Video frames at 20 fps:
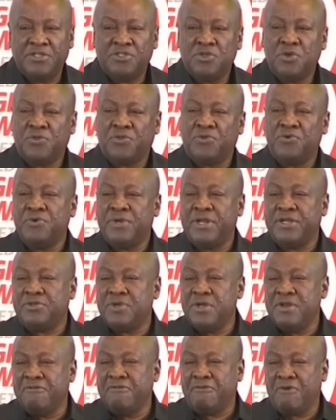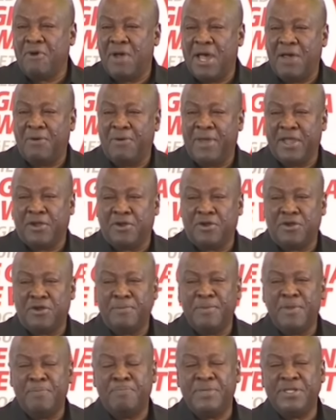And so through the 24-hour
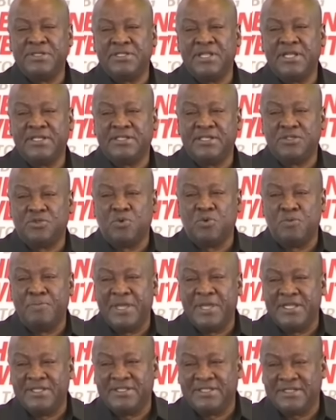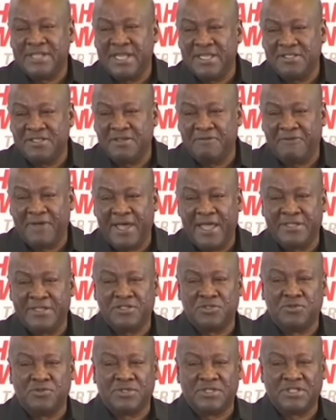economy, businesses will be
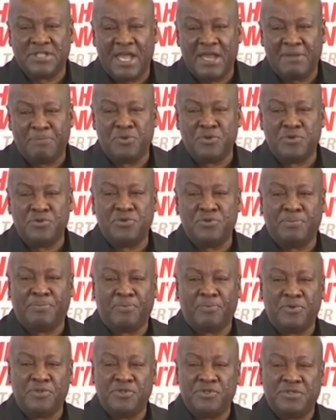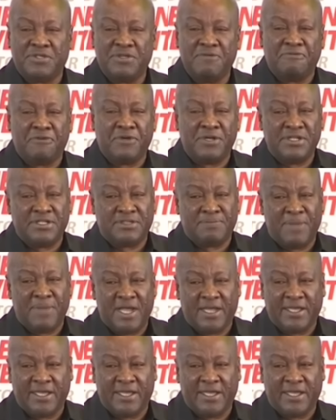incentivized to start producing for this